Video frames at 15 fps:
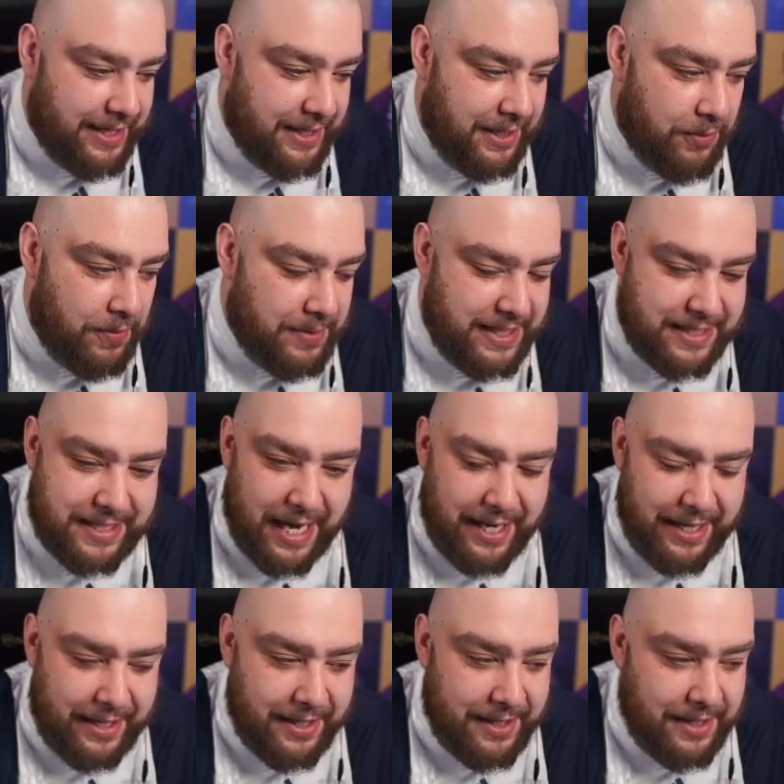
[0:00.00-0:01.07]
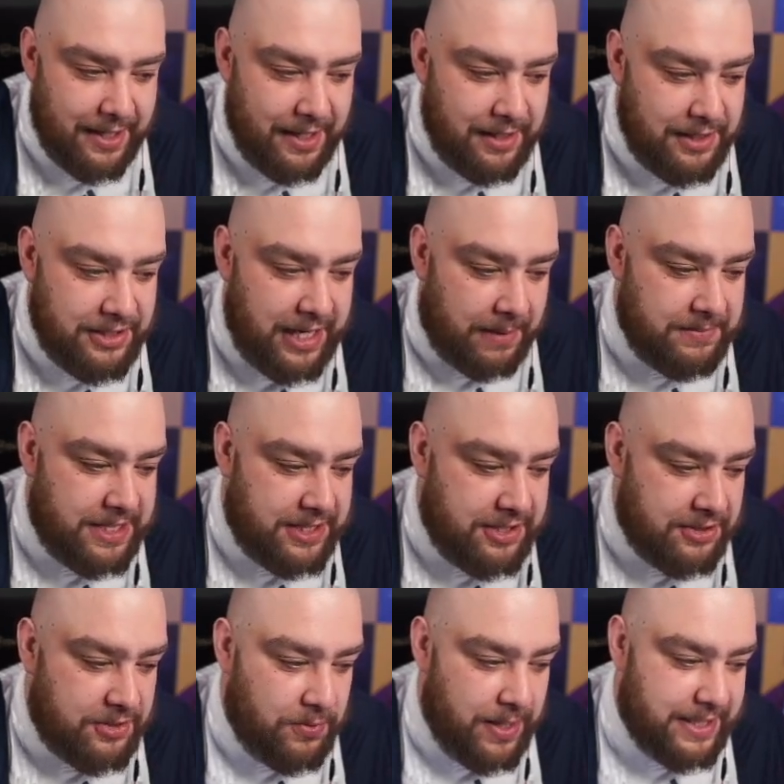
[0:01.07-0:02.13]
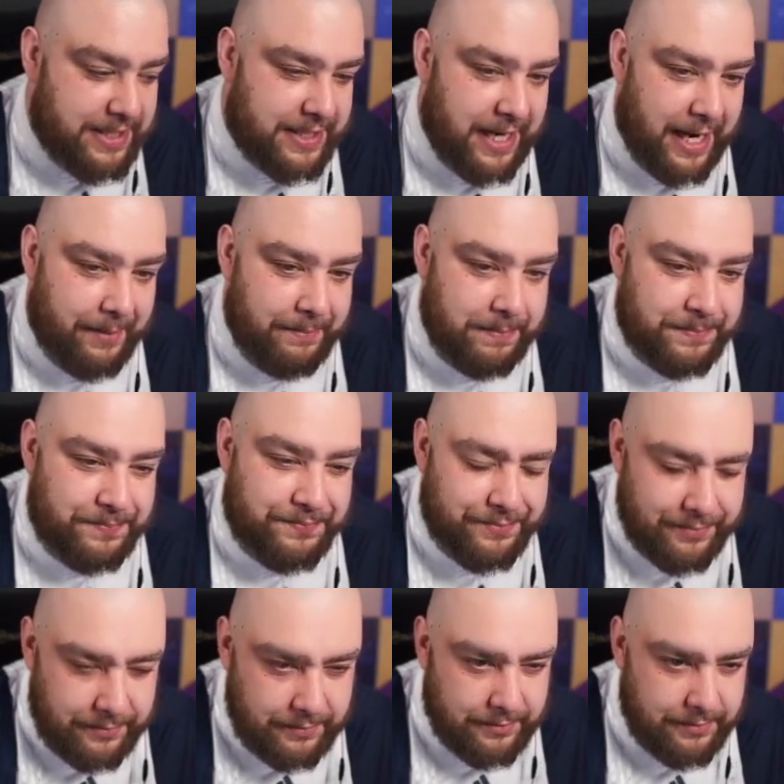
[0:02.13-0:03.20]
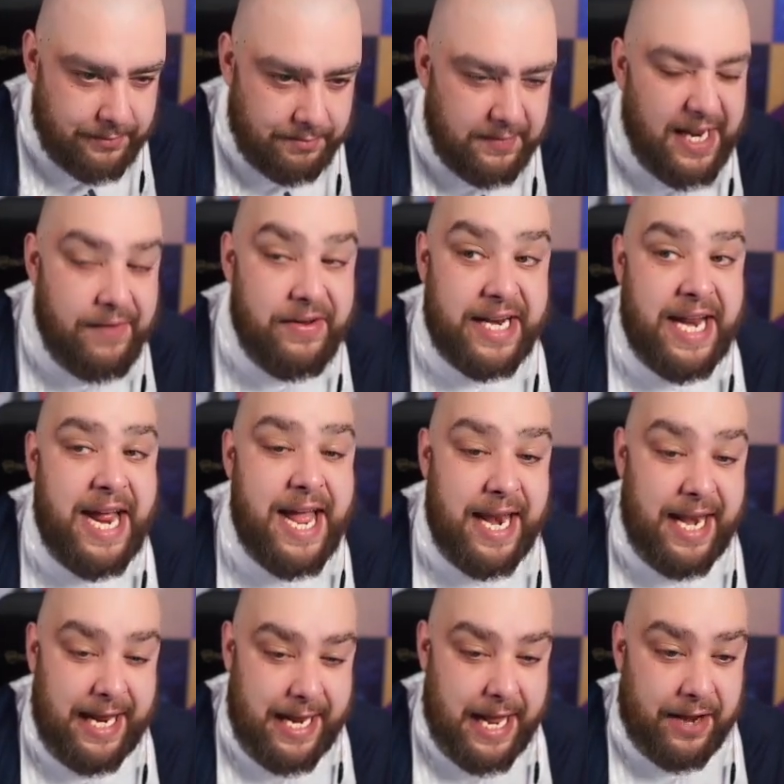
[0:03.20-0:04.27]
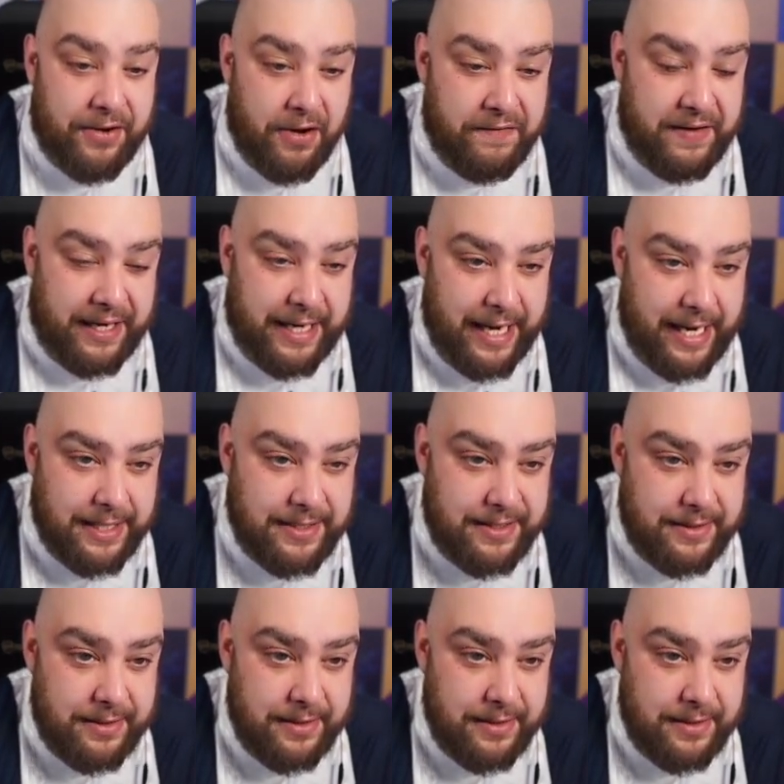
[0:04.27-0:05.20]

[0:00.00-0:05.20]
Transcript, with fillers: You won't be discarding. Champs is such a waste of time. If you can hear elite, I don't think it is.